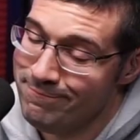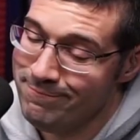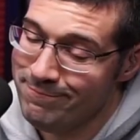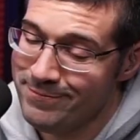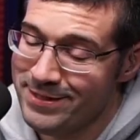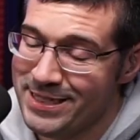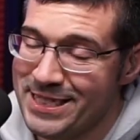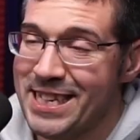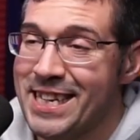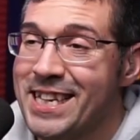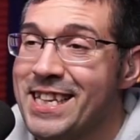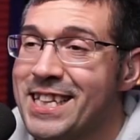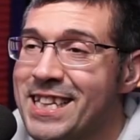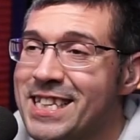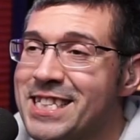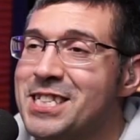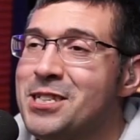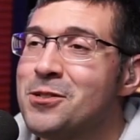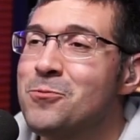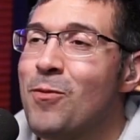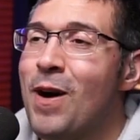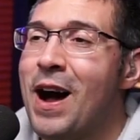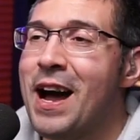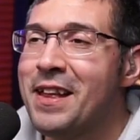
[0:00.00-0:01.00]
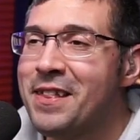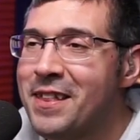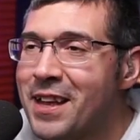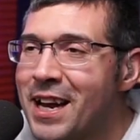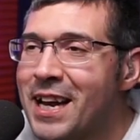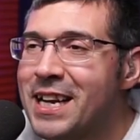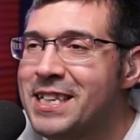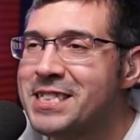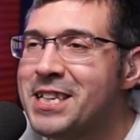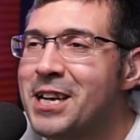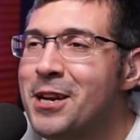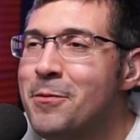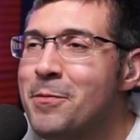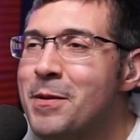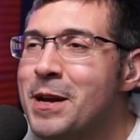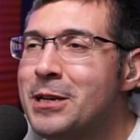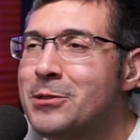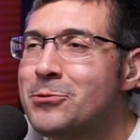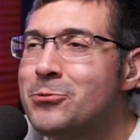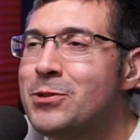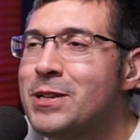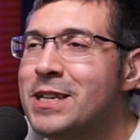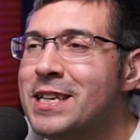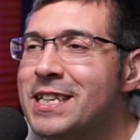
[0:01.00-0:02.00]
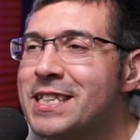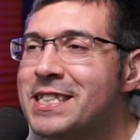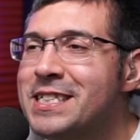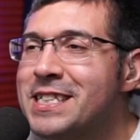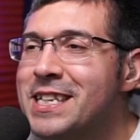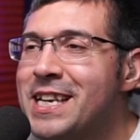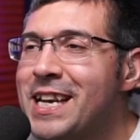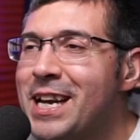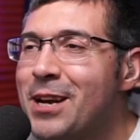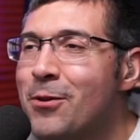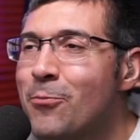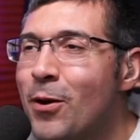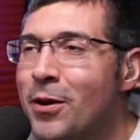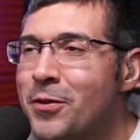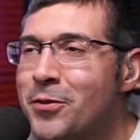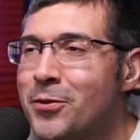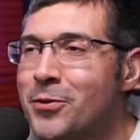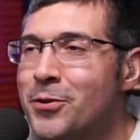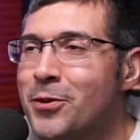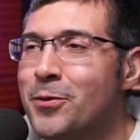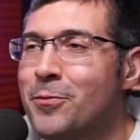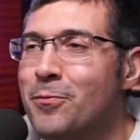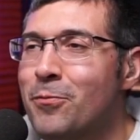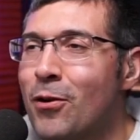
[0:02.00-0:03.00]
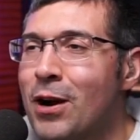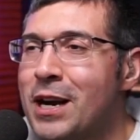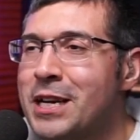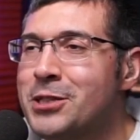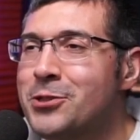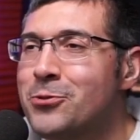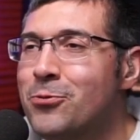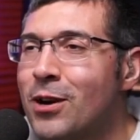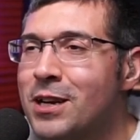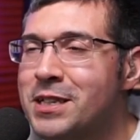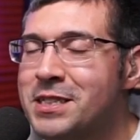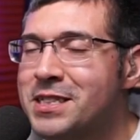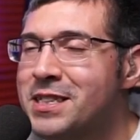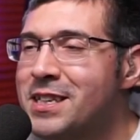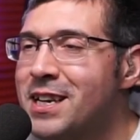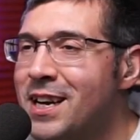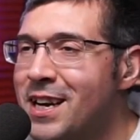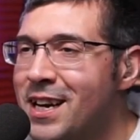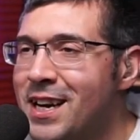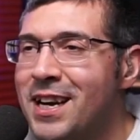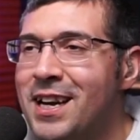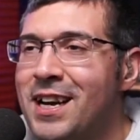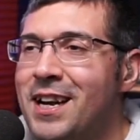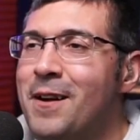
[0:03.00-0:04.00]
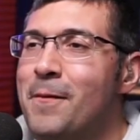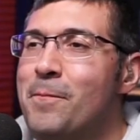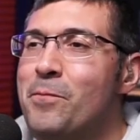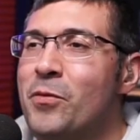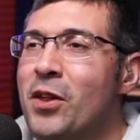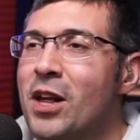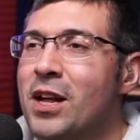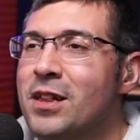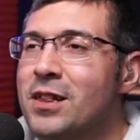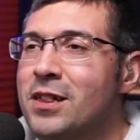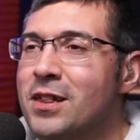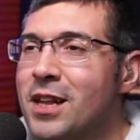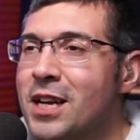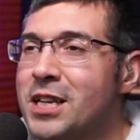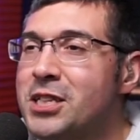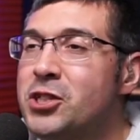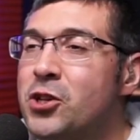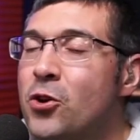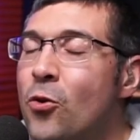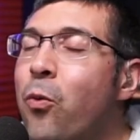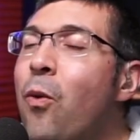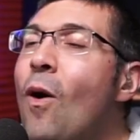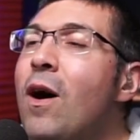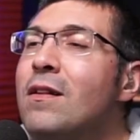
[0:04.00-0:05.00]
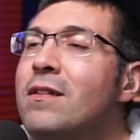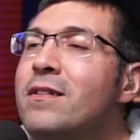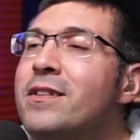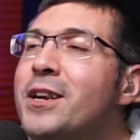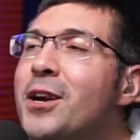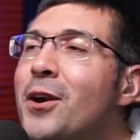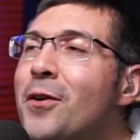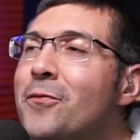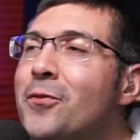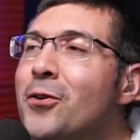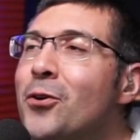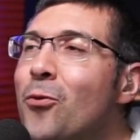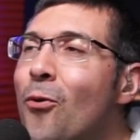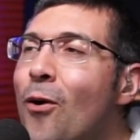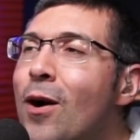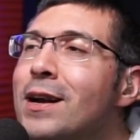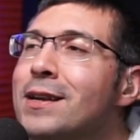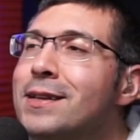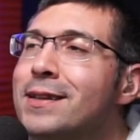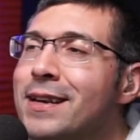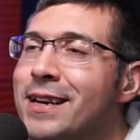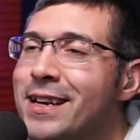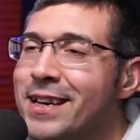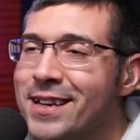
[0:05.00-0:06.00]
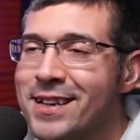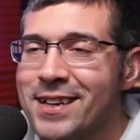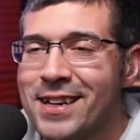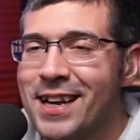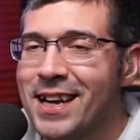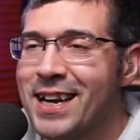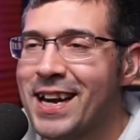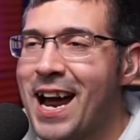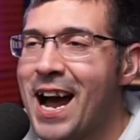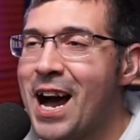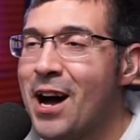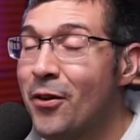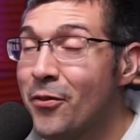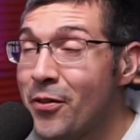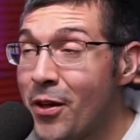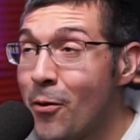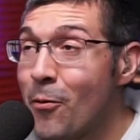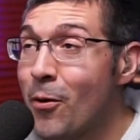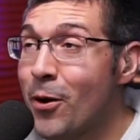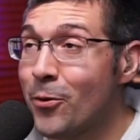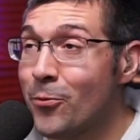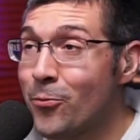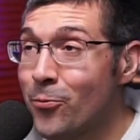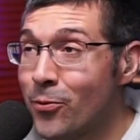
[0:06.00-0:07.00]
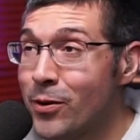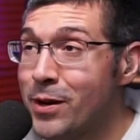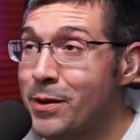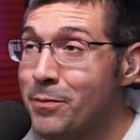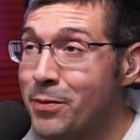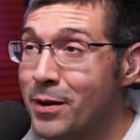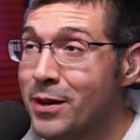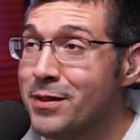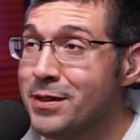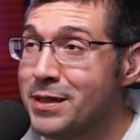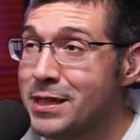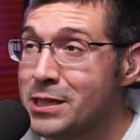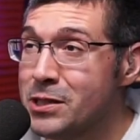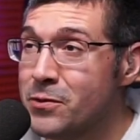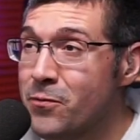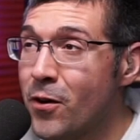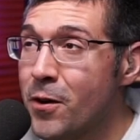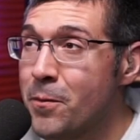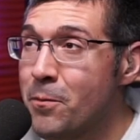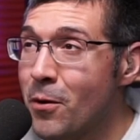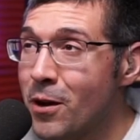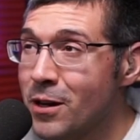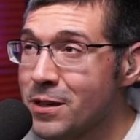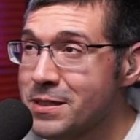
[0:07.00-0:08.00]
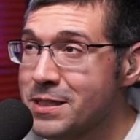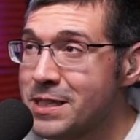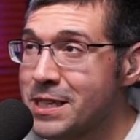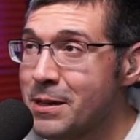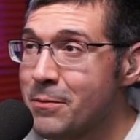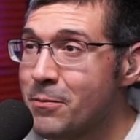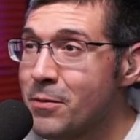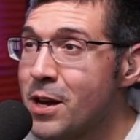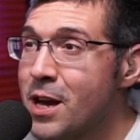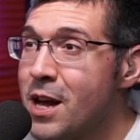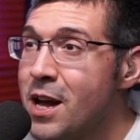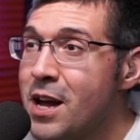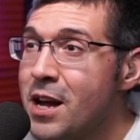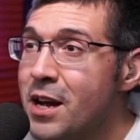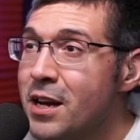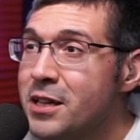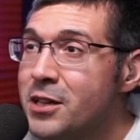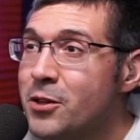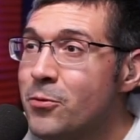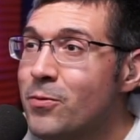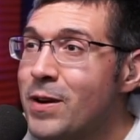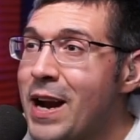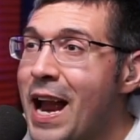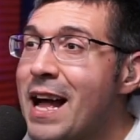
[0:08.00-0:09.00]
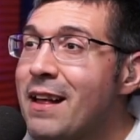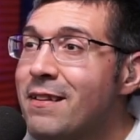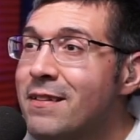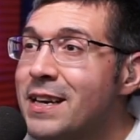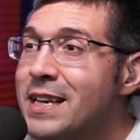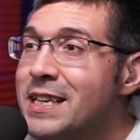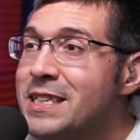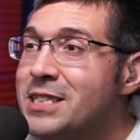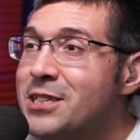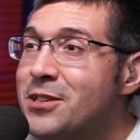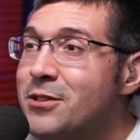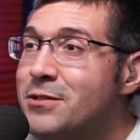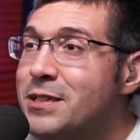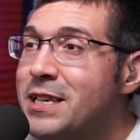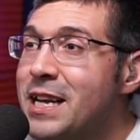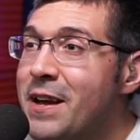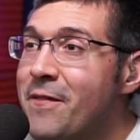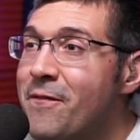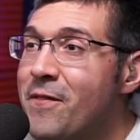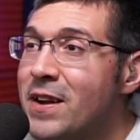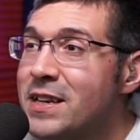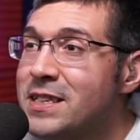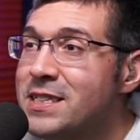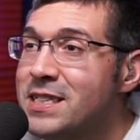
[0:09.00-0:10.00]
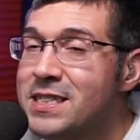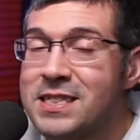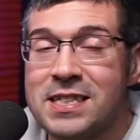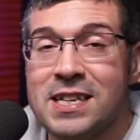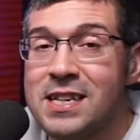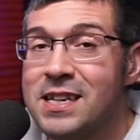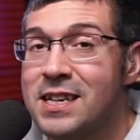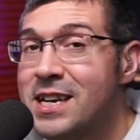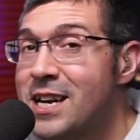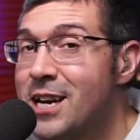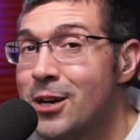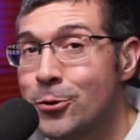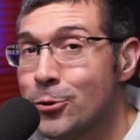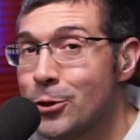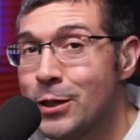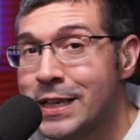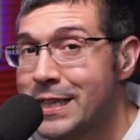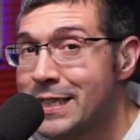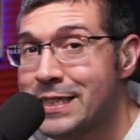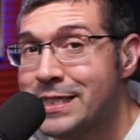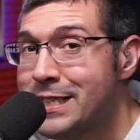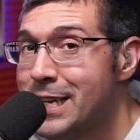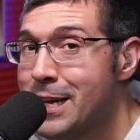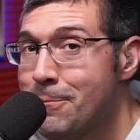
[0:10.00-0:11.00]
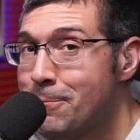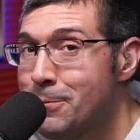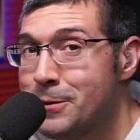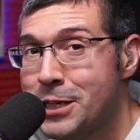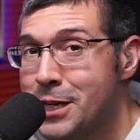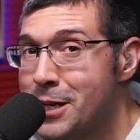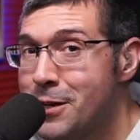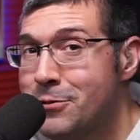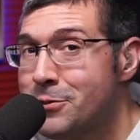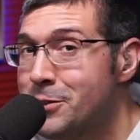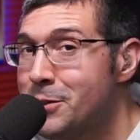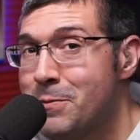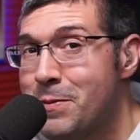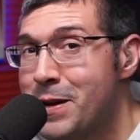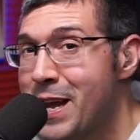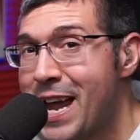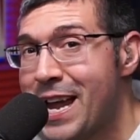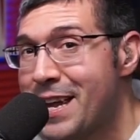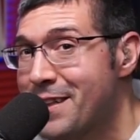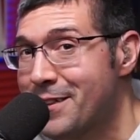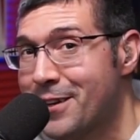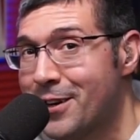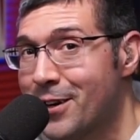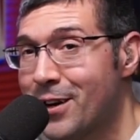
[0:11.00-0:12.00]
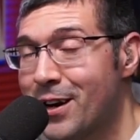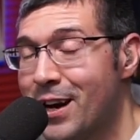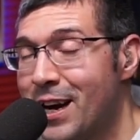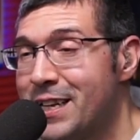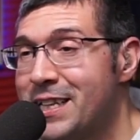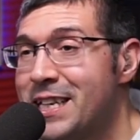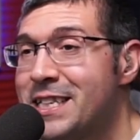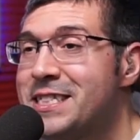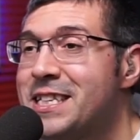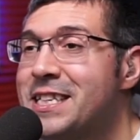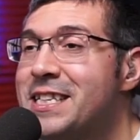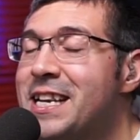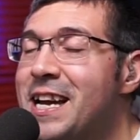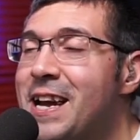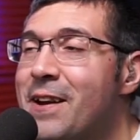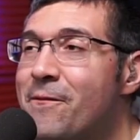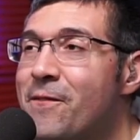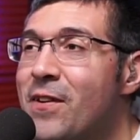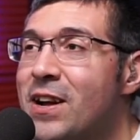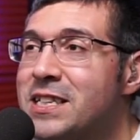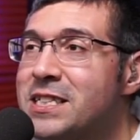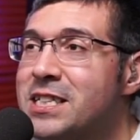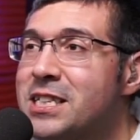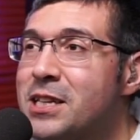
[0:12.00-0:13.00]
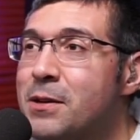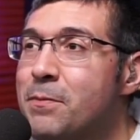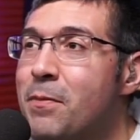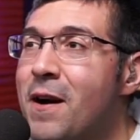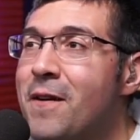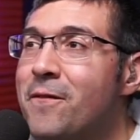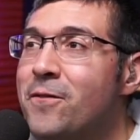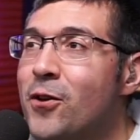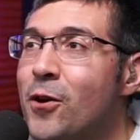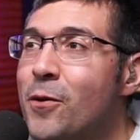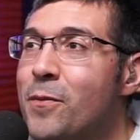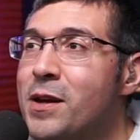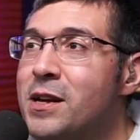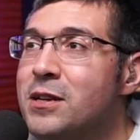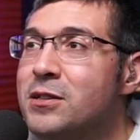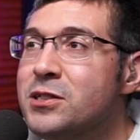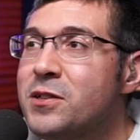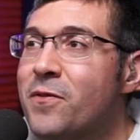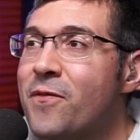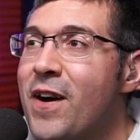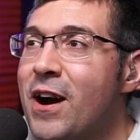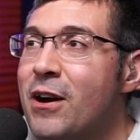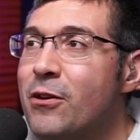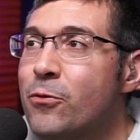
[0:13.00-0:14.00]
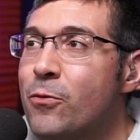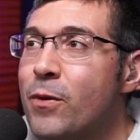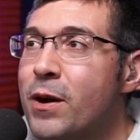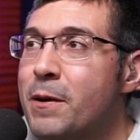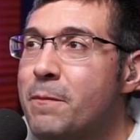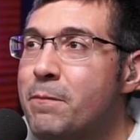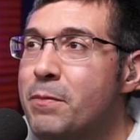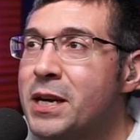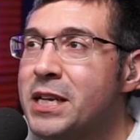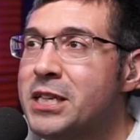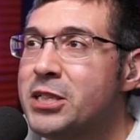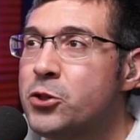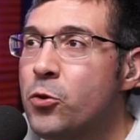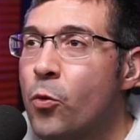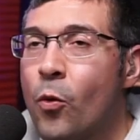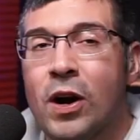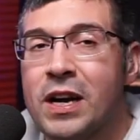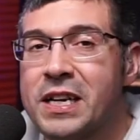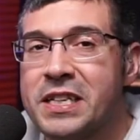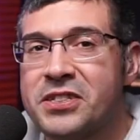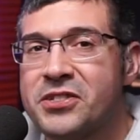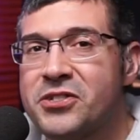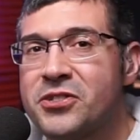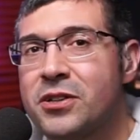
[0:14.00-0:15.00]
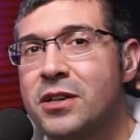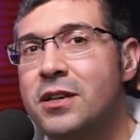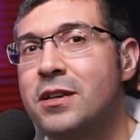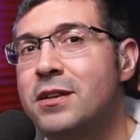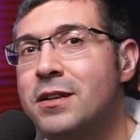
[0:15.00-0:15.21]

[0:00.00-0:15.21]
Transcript: See, this is why it's going to be interesting to see whether their brain trust likes quality over quantity and how they want to rebuild this football team. The reality is their defense isn't nearly as deep as it used to be either. And that's a defense that the Buffalo Bills found a way to beat twice